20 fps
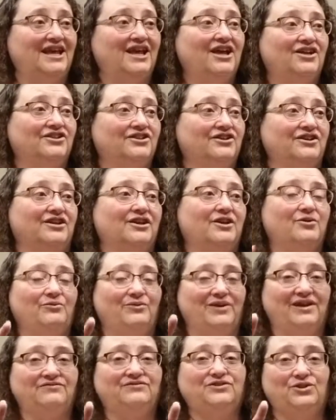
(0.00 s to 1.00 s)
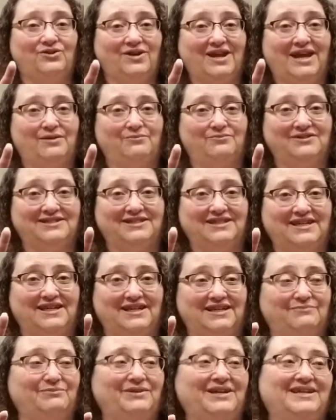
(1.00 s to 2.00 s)
Look, we have two cameras
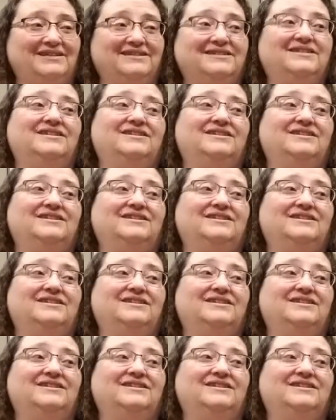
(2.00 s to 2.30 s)
again because